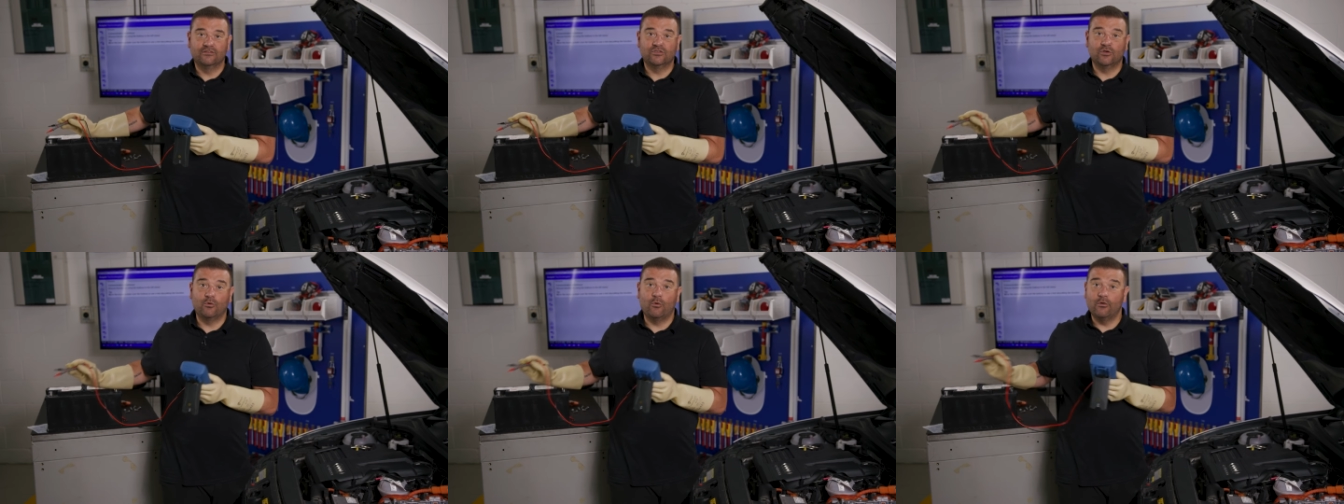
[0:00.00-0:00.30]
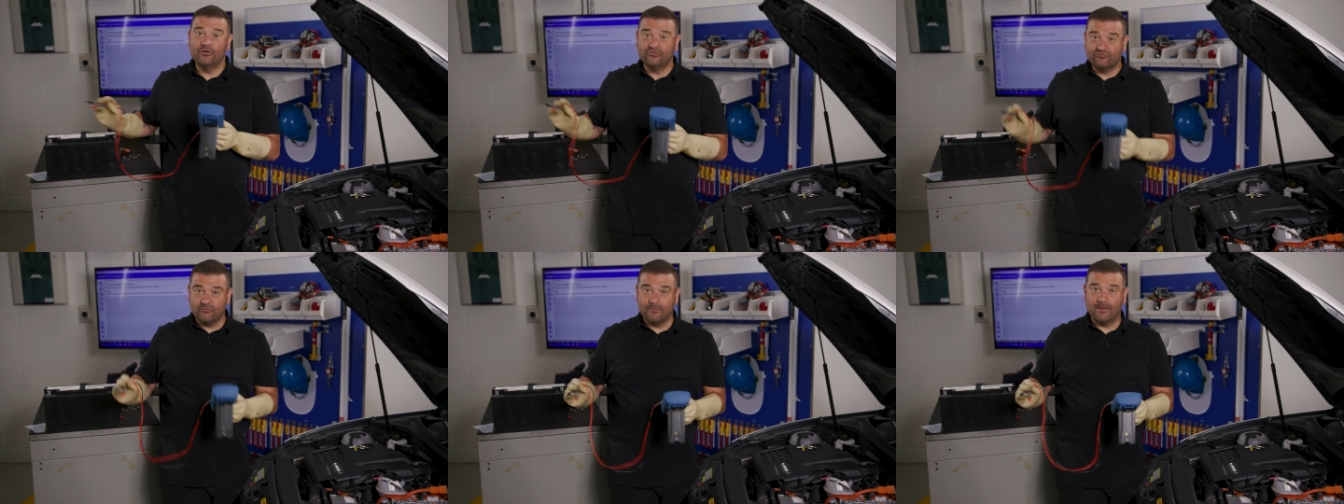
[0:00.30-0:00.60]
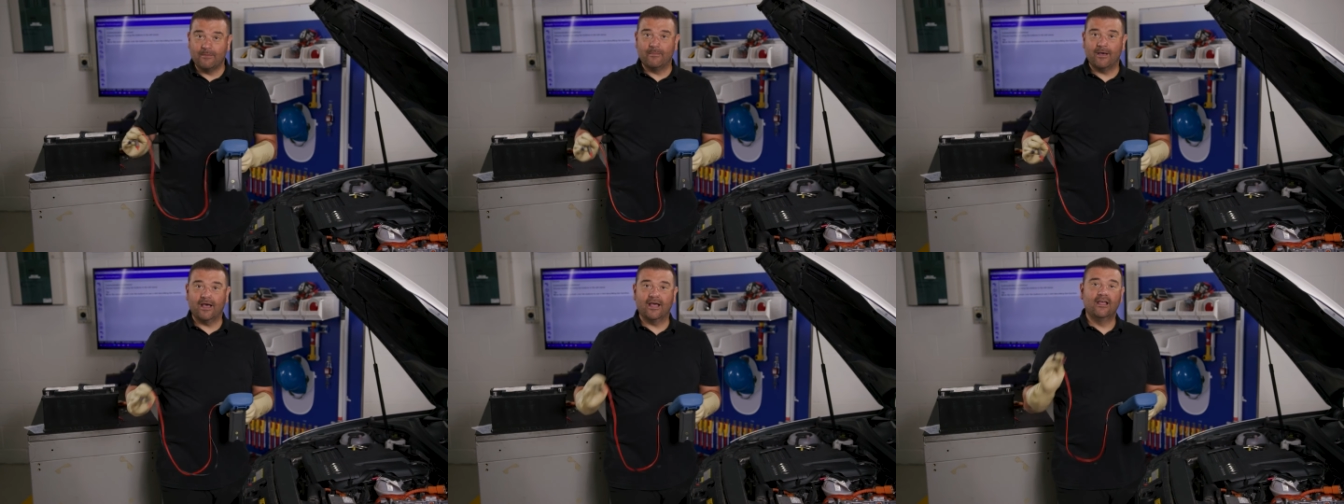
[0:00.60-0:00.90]
So always
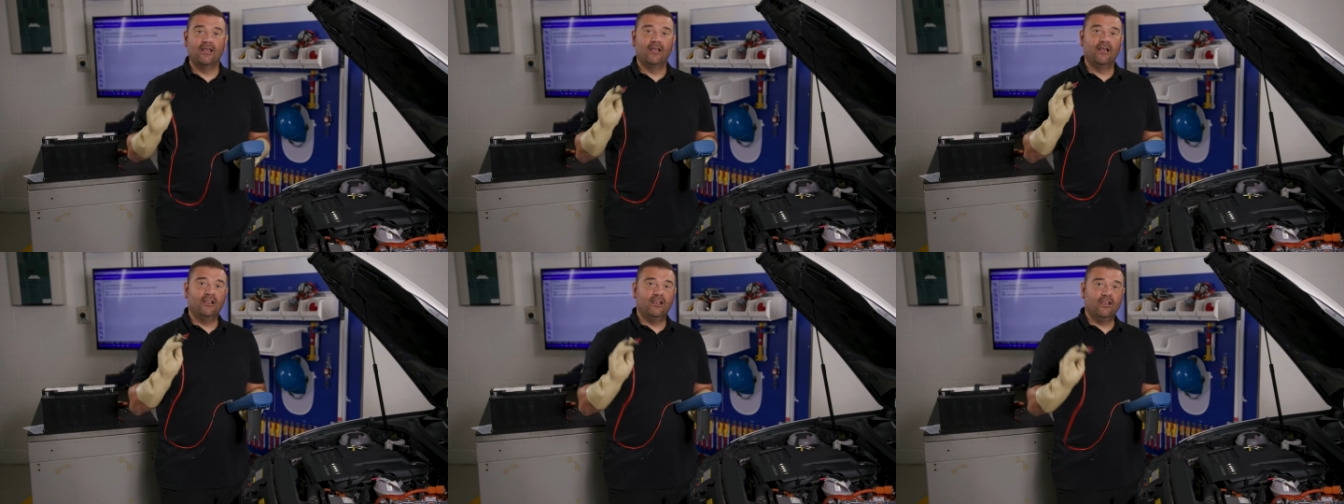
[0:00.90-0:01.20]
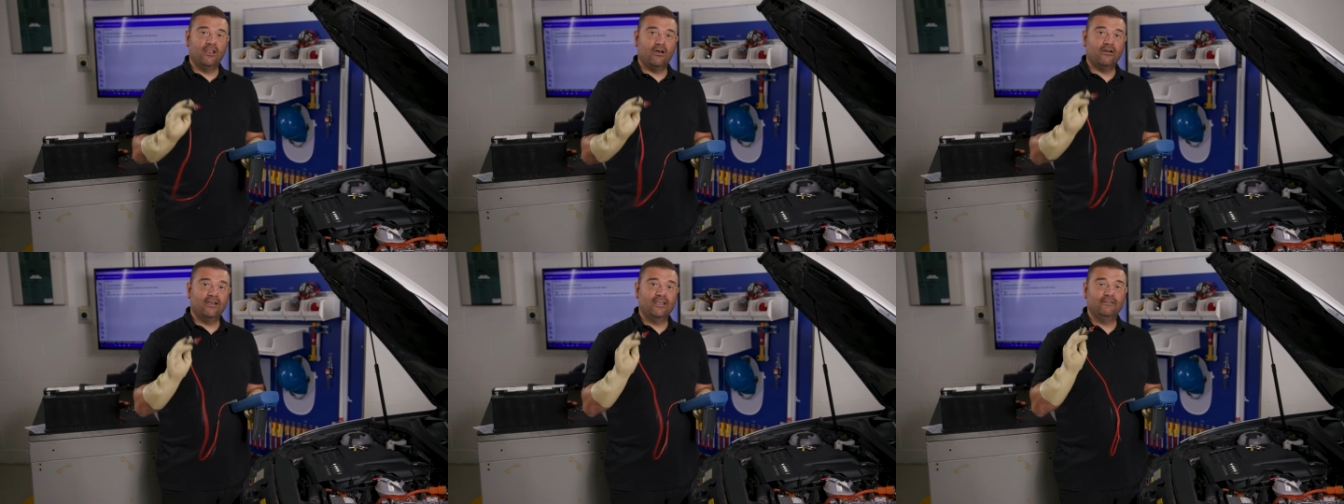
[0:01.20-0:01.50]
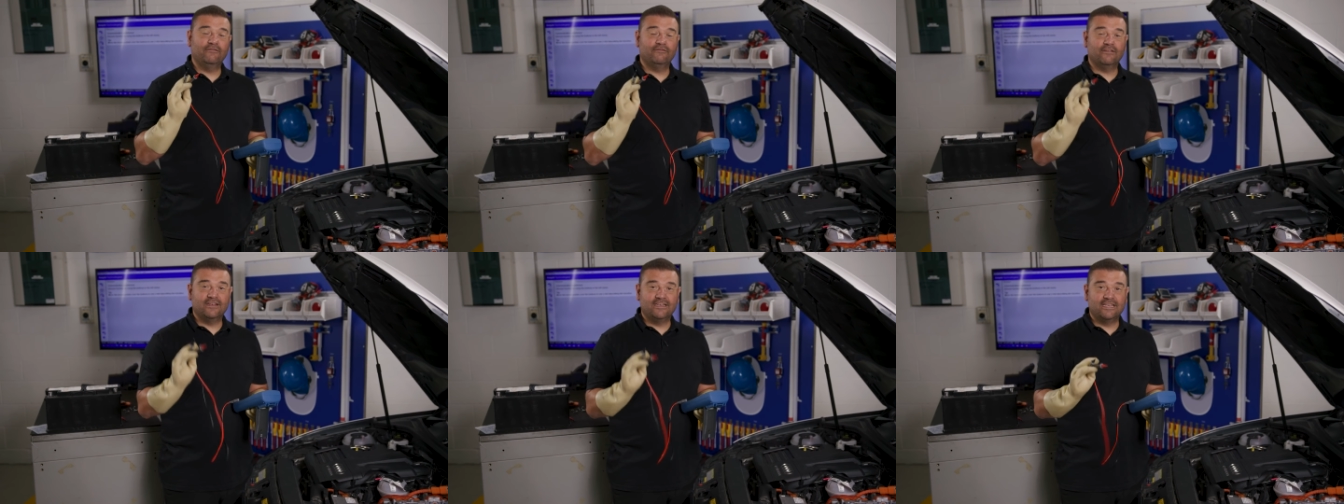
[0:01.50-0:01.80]
remember,
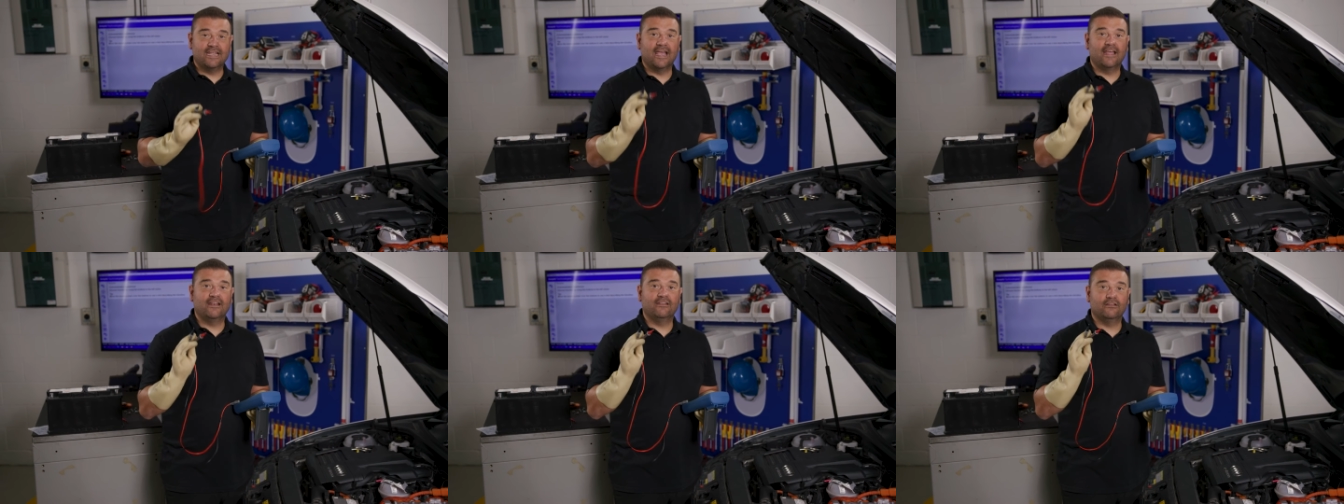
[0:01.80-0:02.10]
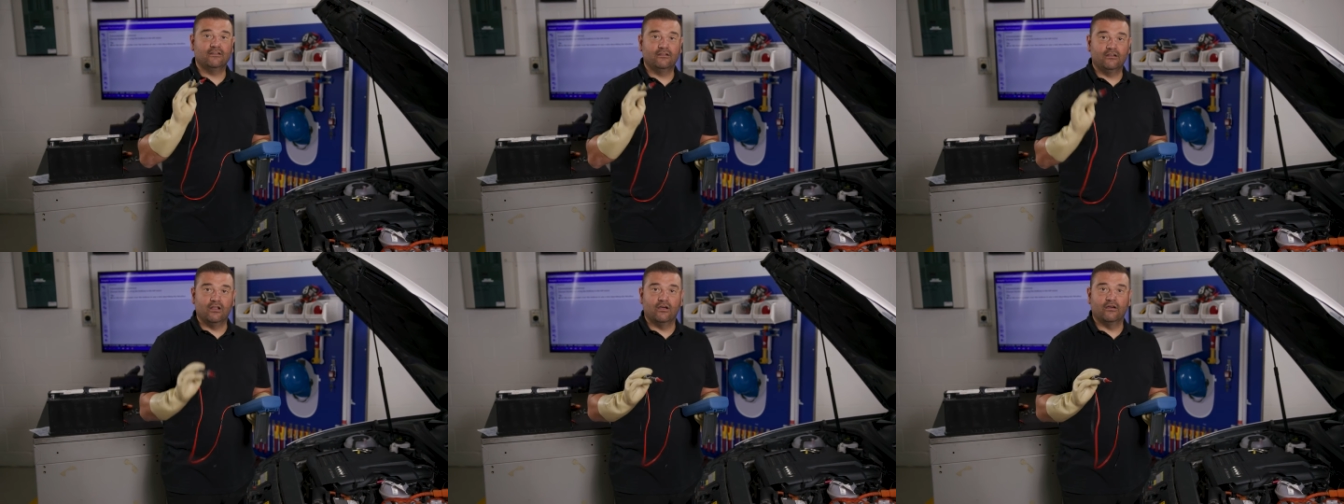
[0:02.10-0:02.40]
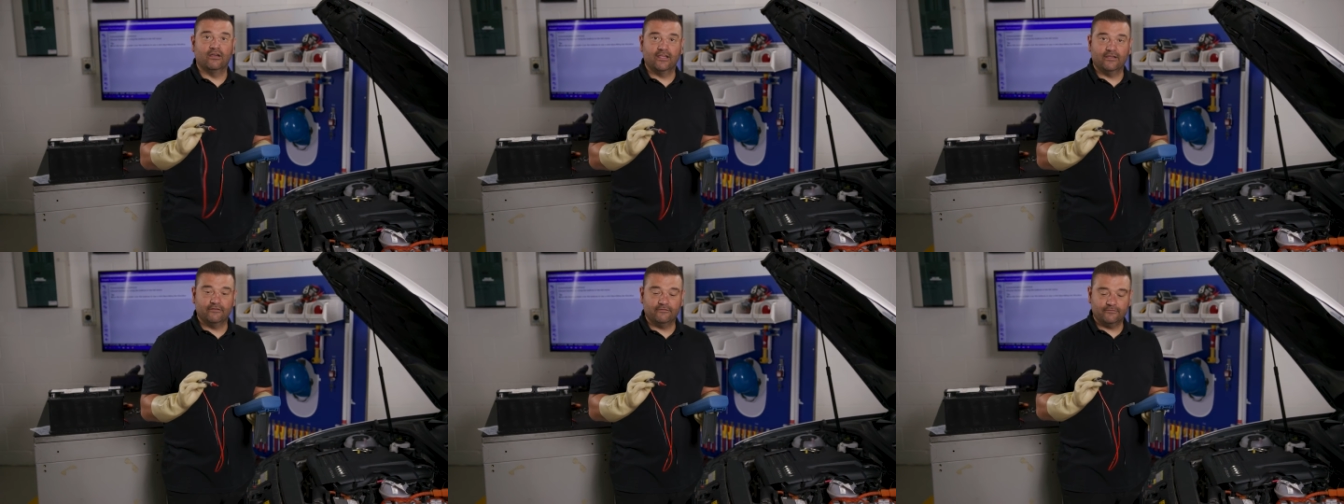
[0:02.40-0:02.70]
live, dead,
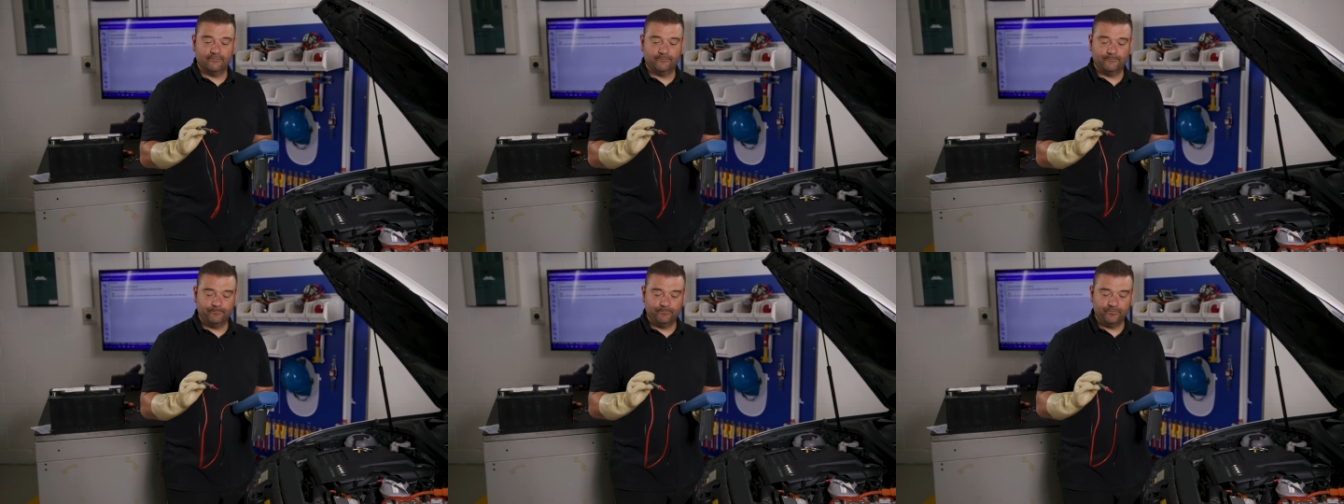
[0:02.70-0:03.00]
live.